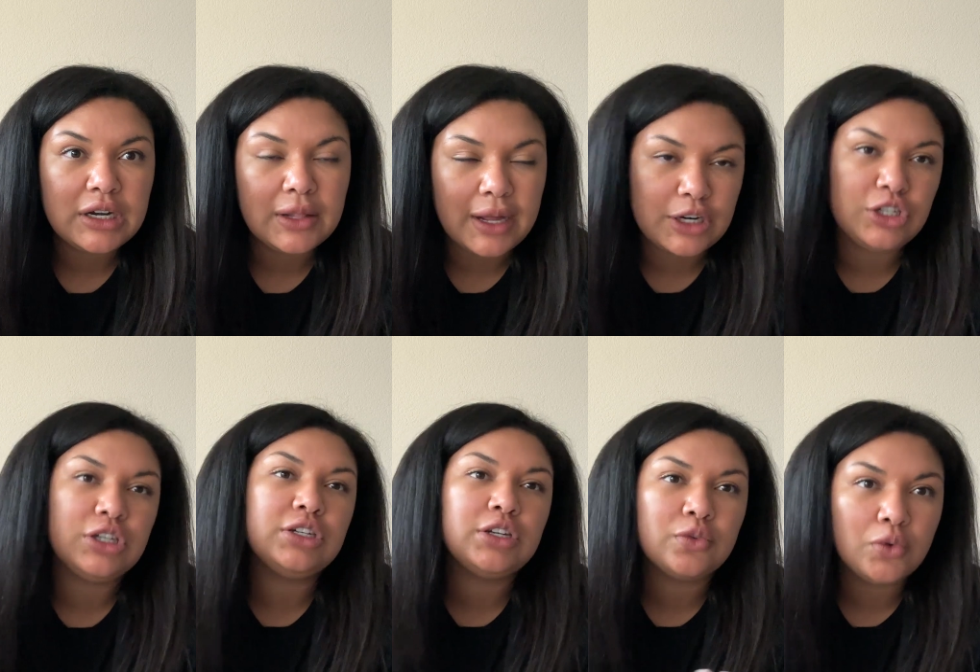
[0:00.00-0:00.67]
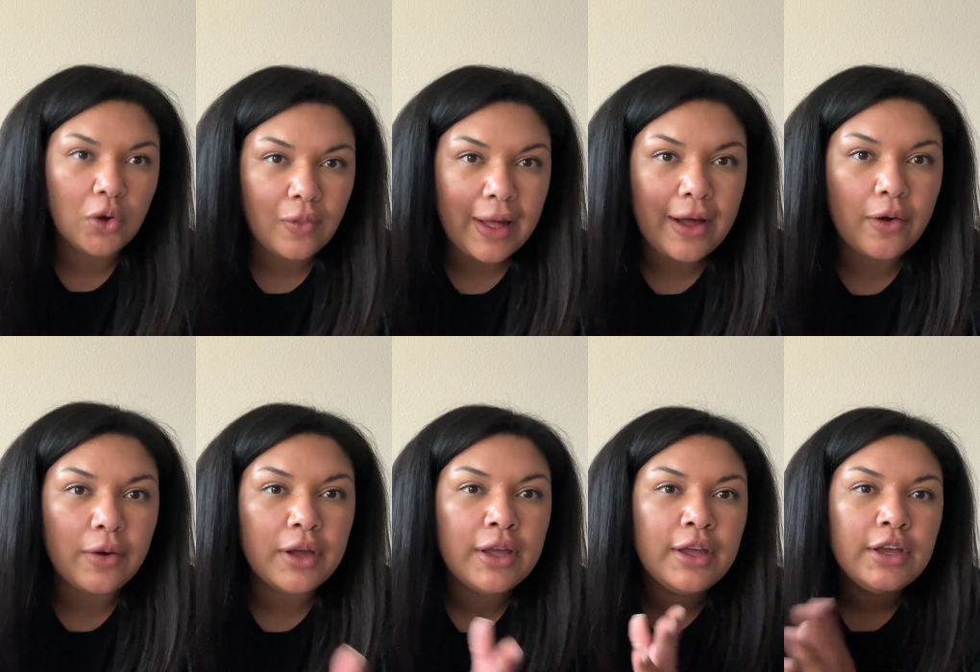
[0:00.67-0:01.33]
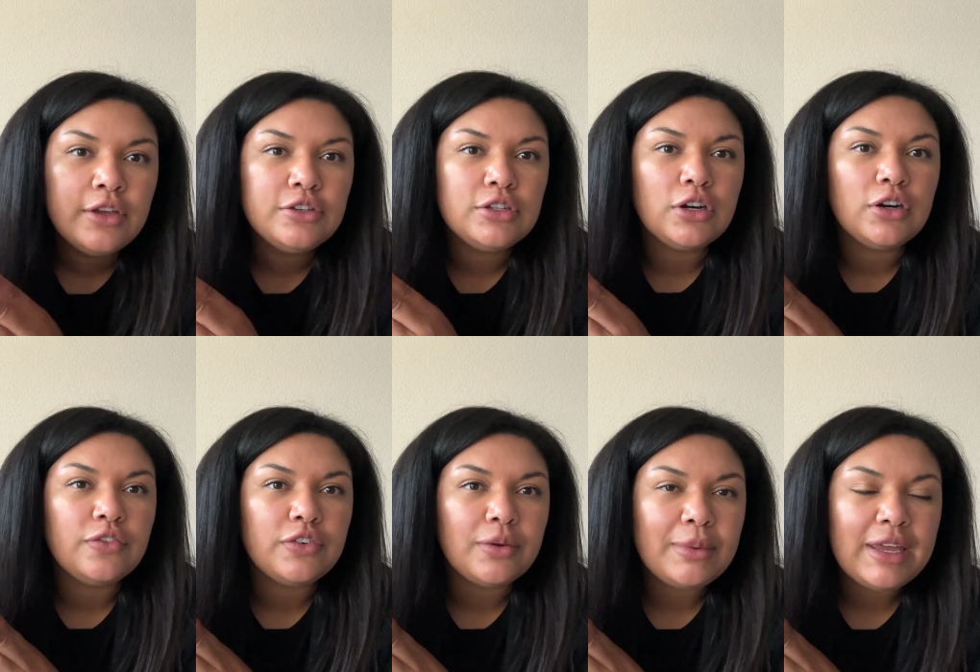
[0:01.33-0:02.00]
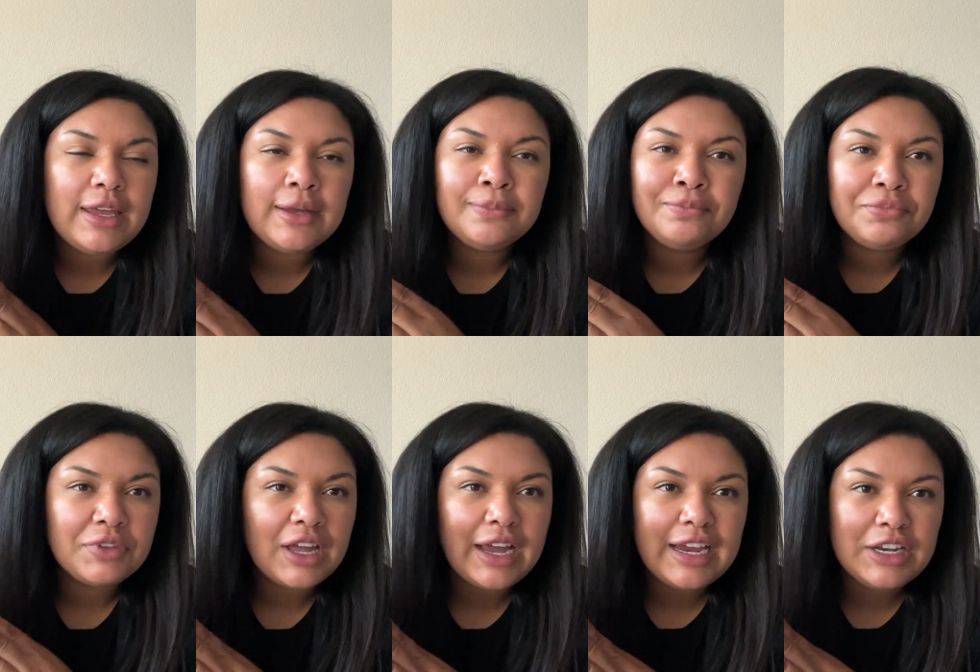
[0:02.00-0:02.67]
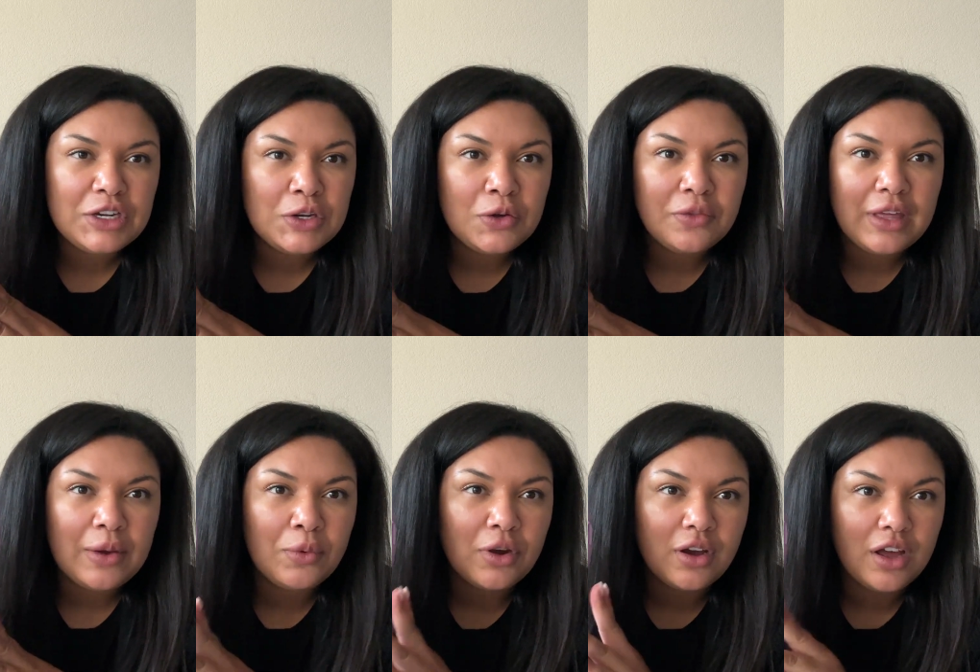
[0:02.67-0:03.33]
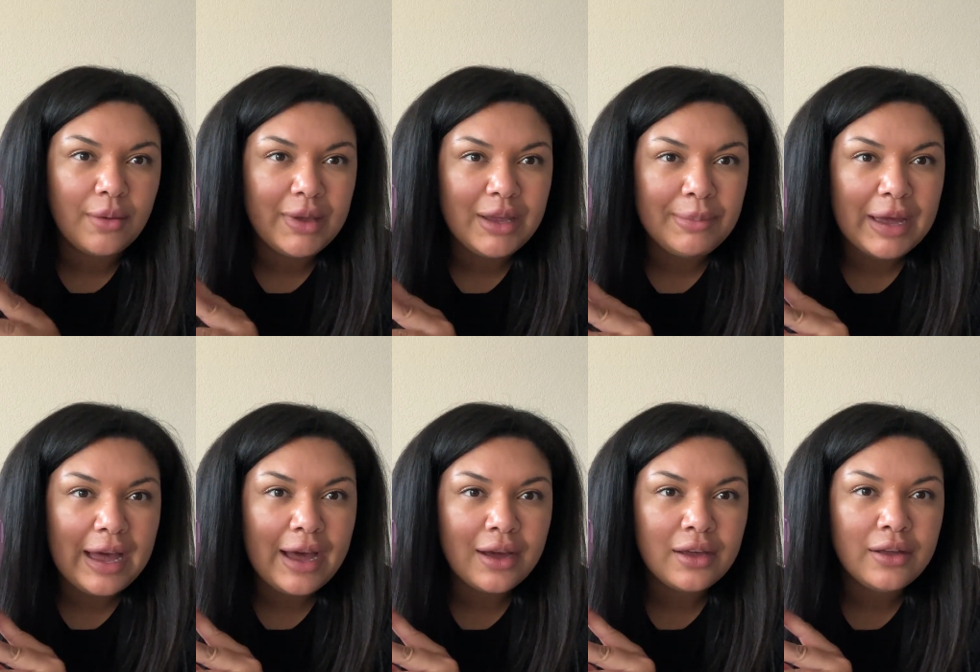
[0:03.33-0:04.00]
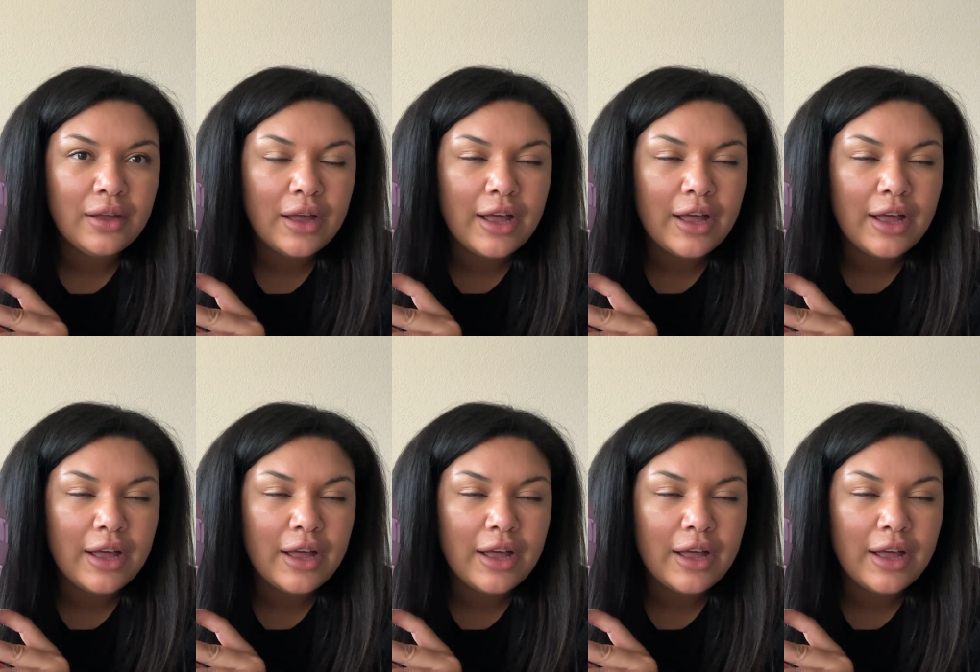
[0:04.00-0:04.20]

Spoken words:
collection to roll out. So for me, I knew they weren't coming back.